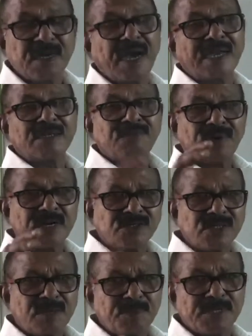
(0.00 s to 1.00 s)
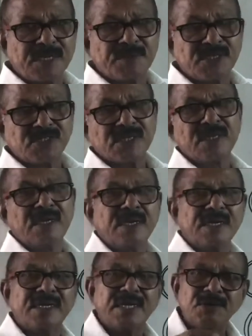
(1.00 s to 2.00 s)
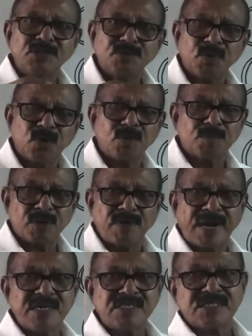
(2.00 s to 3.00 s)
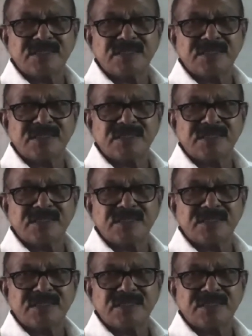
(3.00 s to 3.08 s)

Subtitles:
And the function of tapetum is it gives or provides